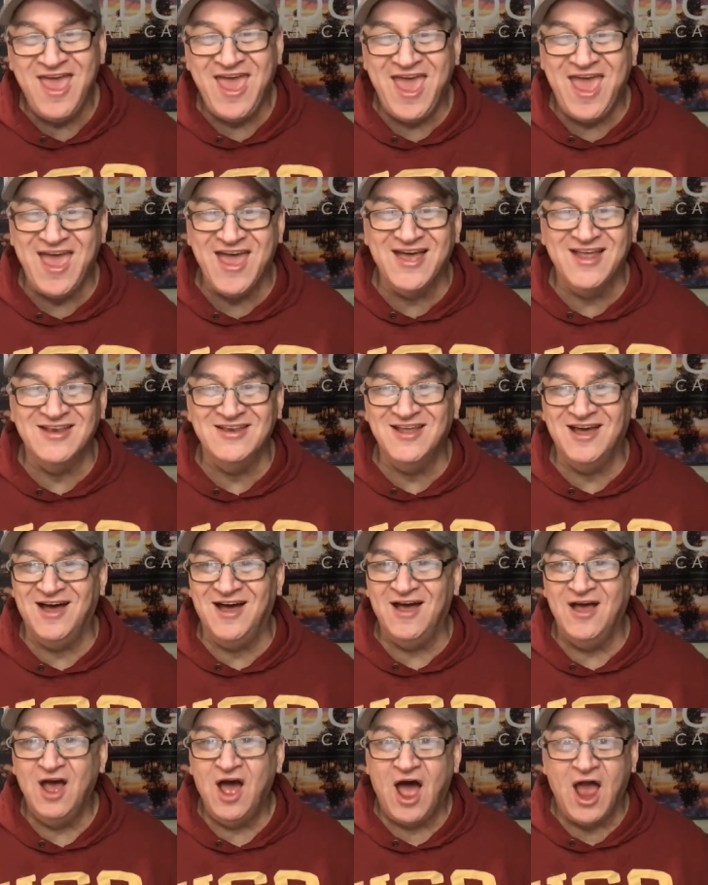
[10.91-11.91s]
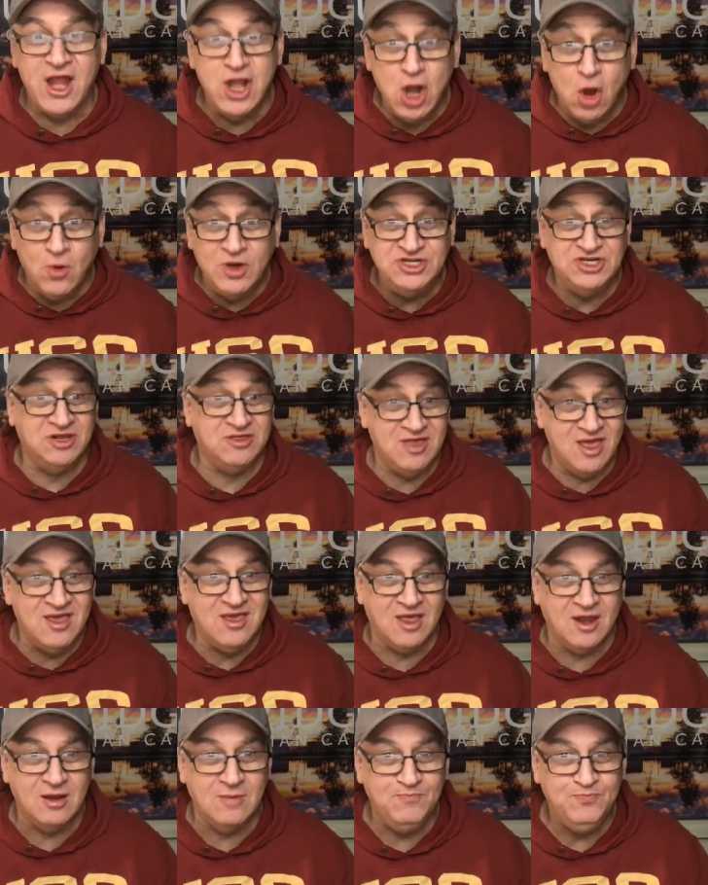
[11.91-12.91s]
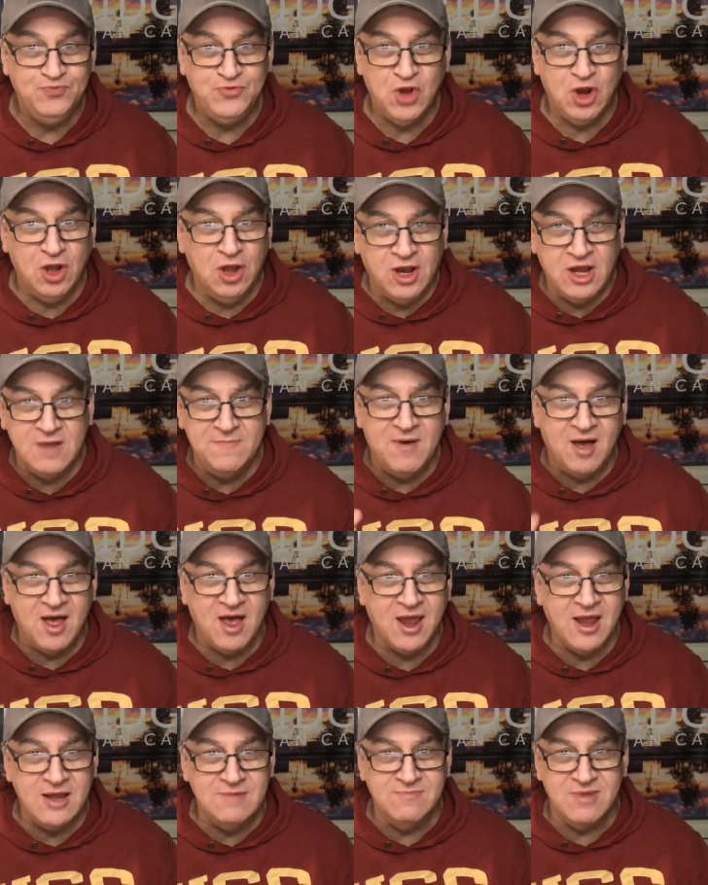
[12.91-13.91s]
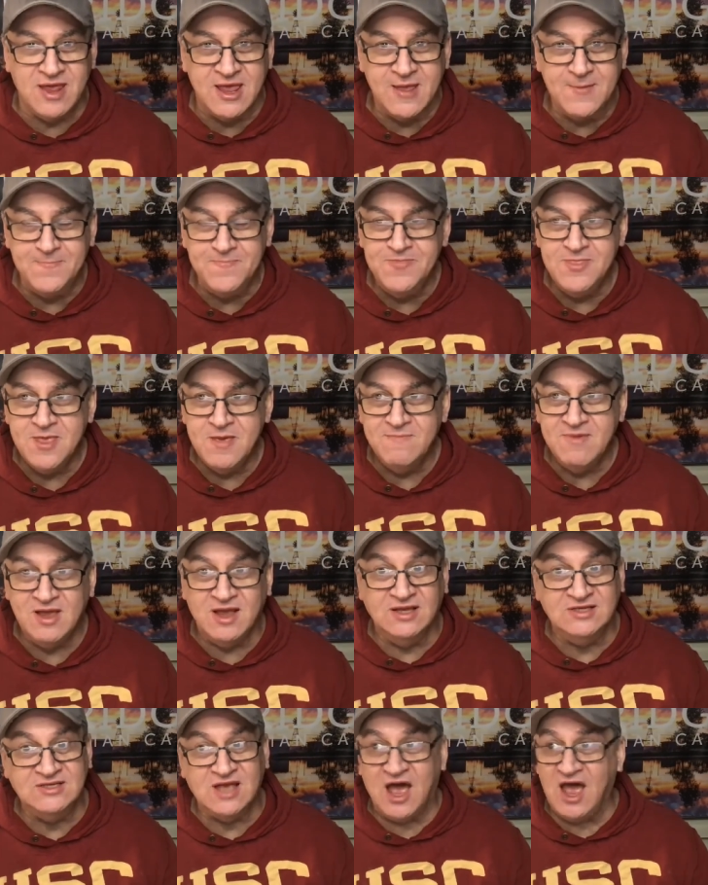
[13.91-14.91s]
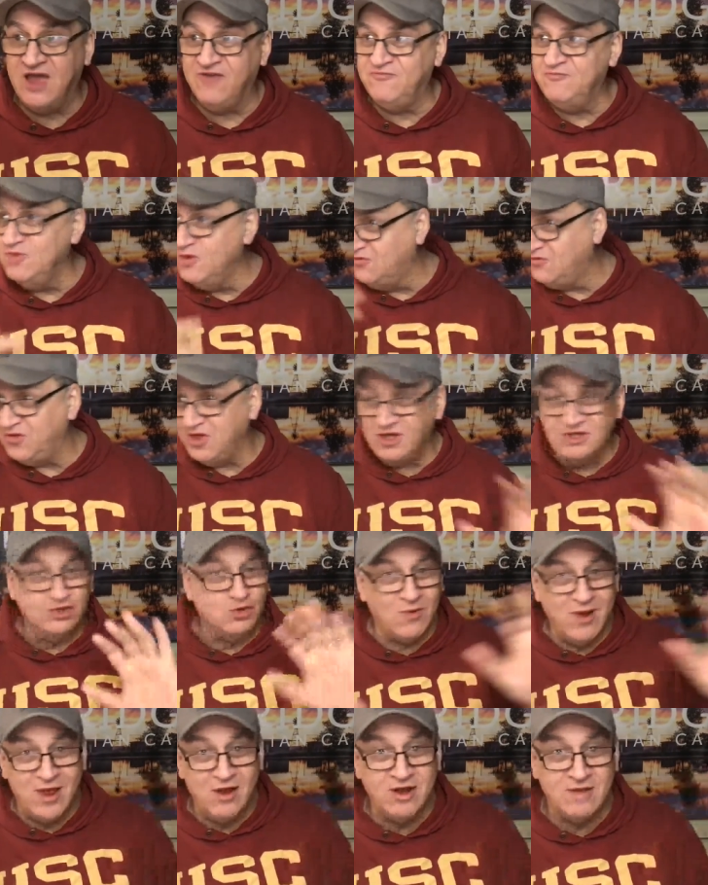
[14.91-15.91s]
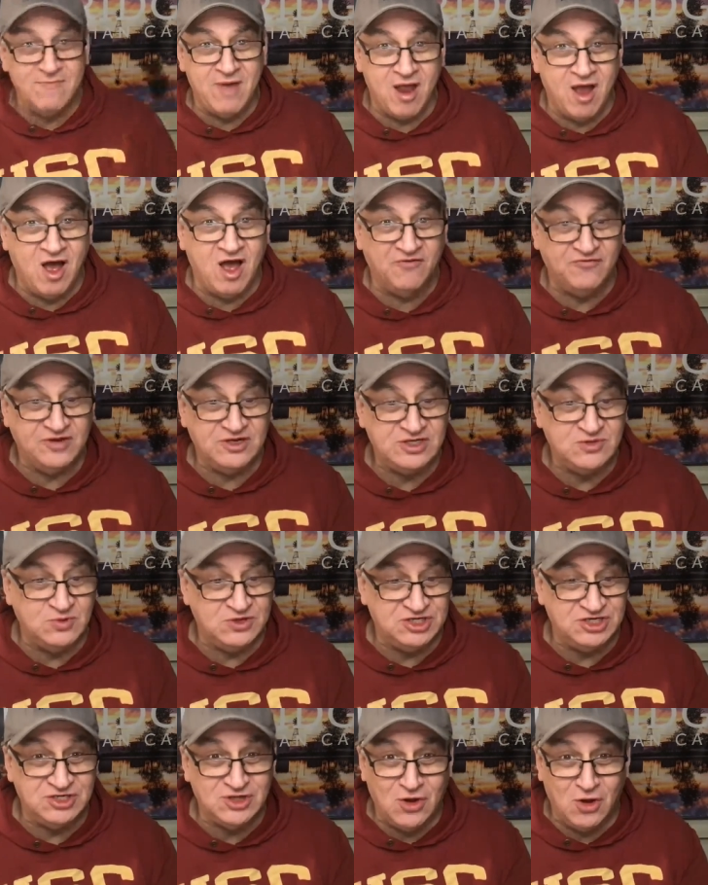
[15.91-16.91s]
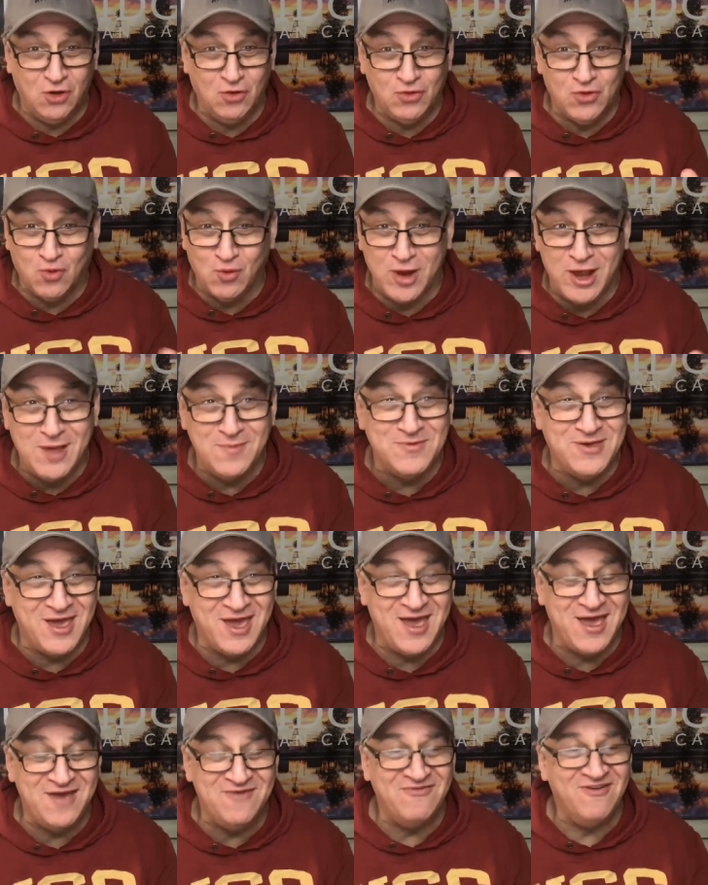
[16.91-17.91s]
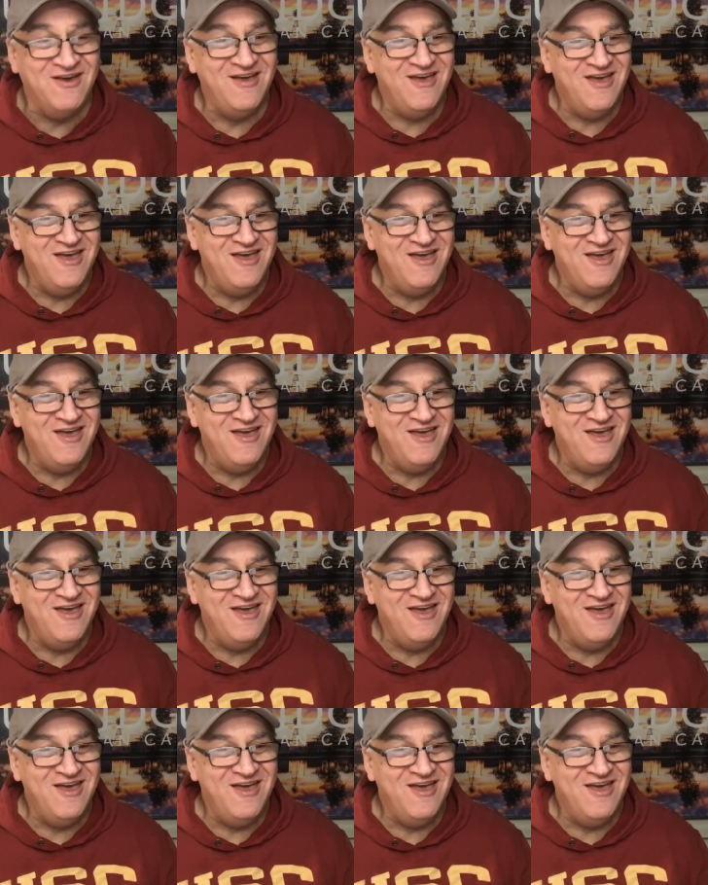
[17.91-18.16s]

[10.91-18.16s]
And uh, I know what you're thinking. You're looking behind me because I've moved things around in my office, which is called the Ram Cave.